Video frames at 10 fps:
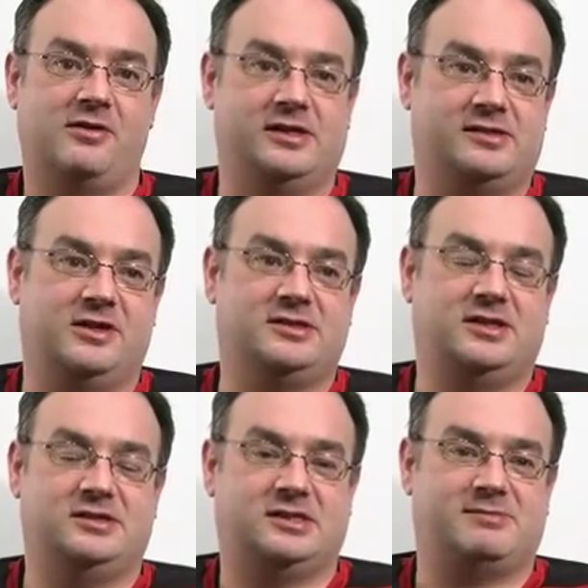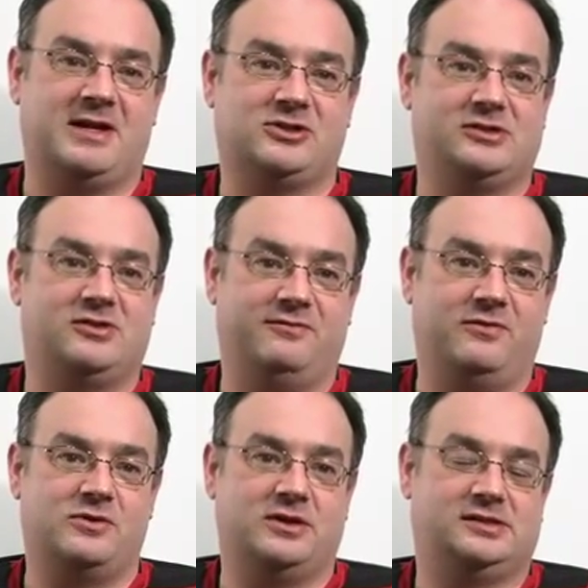This expansion is going to
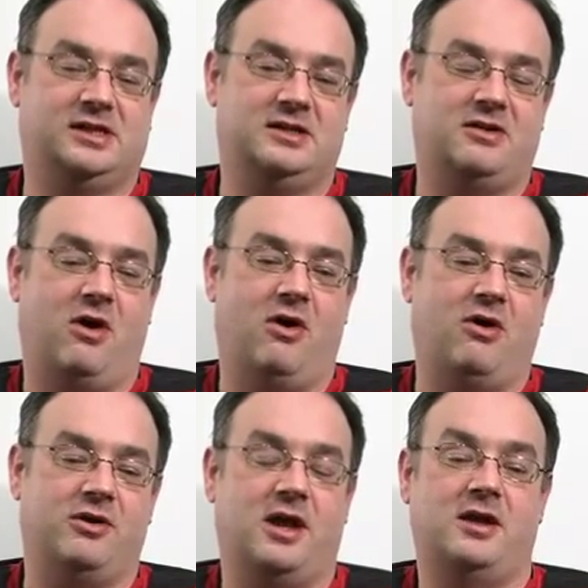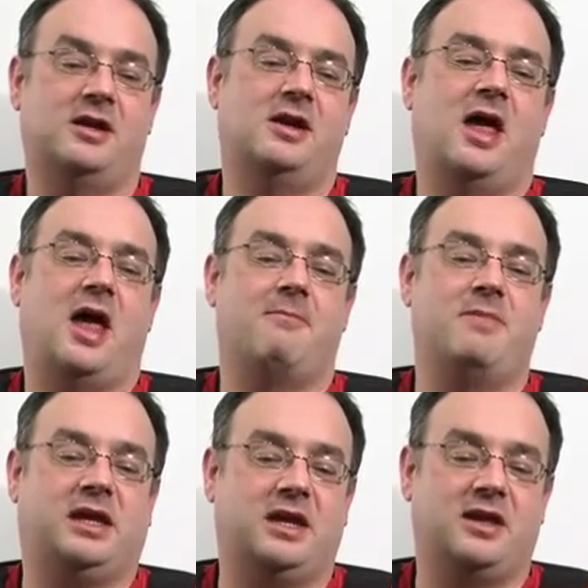focus in on
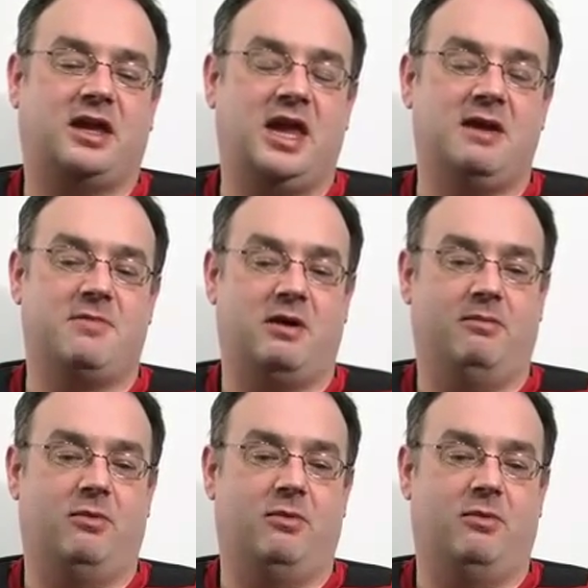making the game